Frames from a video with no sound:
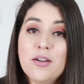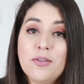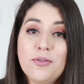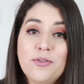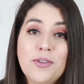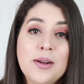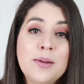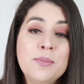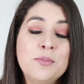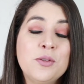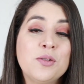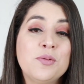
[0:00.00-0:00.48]

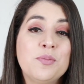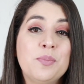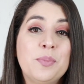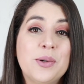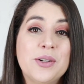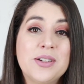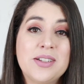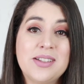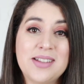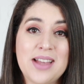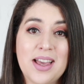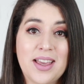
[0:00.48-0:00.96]
frames
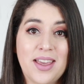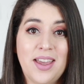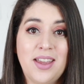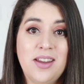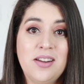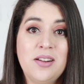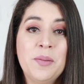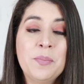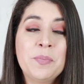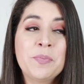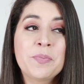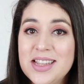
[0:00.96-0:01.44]
per
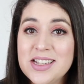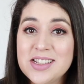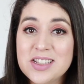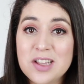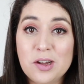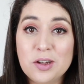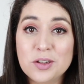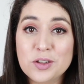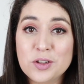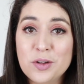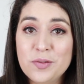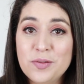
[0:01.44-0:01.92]
second. This
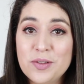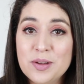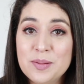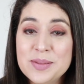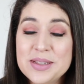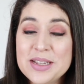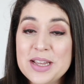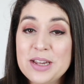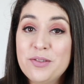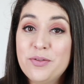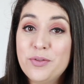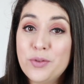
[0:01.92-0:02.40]
also
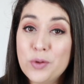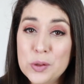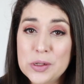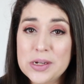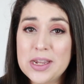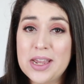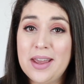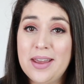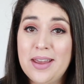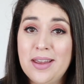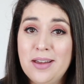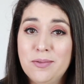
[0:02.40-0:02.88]
films in four
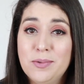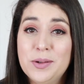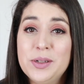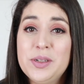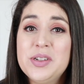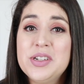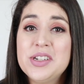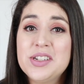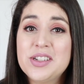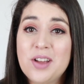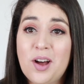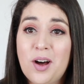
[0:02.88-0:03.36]
K,
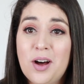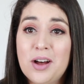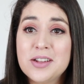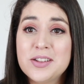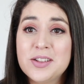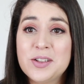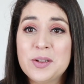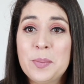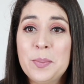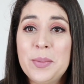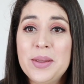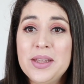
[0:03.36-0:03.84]
which is
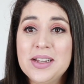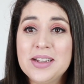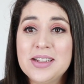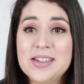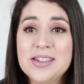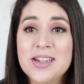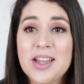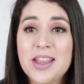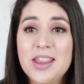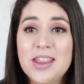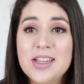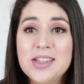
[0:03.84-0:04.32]
awesome
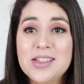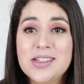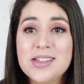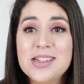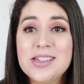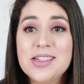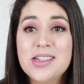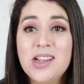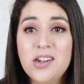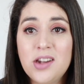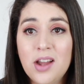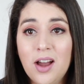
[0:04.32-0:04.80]
because this
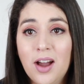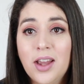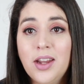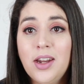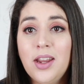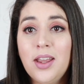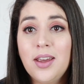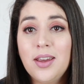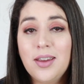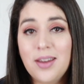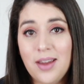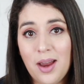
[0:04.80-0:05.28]
is a
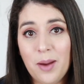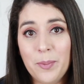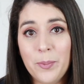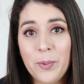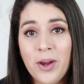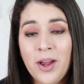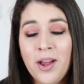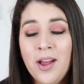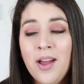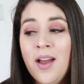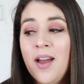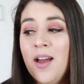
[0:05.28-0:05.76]
tiny
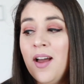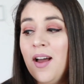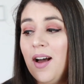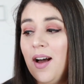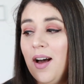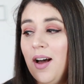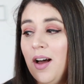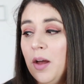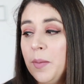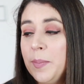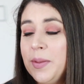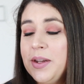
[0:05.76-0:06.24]
camera.
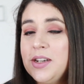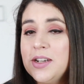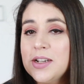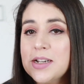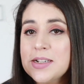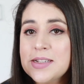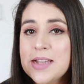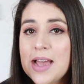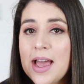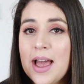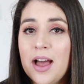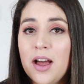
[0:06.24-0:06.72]
Um, it
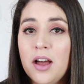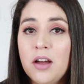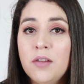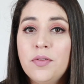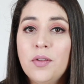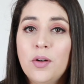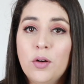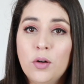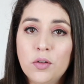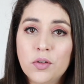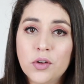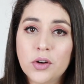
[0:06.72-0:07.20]
does
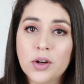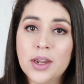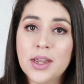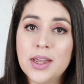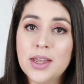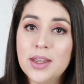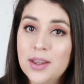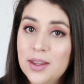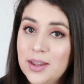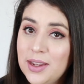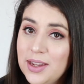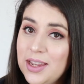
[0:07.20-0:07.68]
have
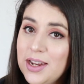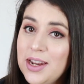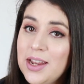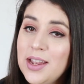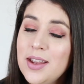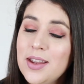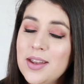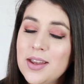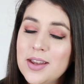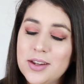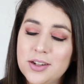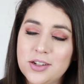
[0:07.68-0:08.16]

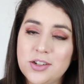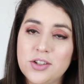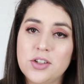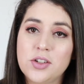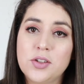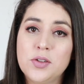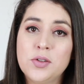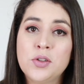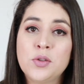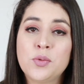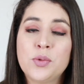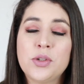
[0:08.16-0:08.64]
overheating
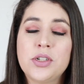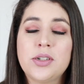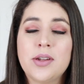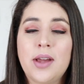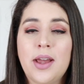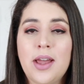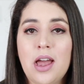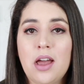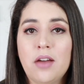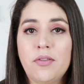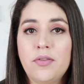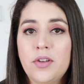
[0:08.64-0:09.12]
issues, which
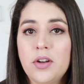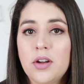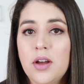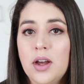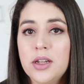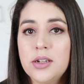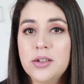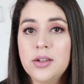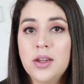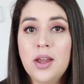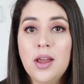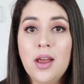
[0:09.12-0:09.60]
I have
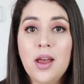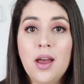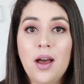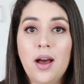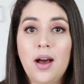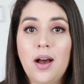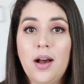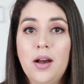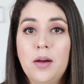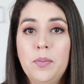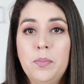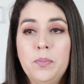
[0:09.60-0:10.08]
not
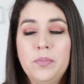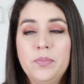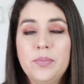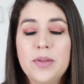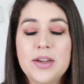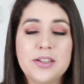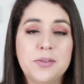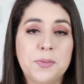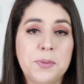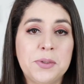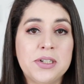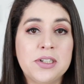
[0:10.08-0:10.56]
Uh,
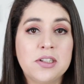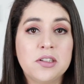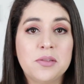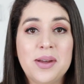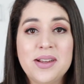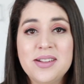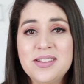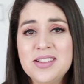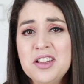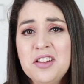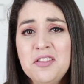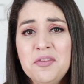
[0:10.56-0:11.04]
experience
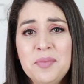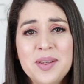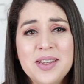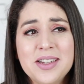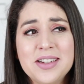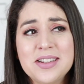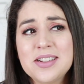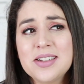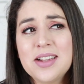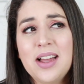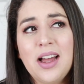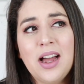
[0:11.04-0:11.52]
myself because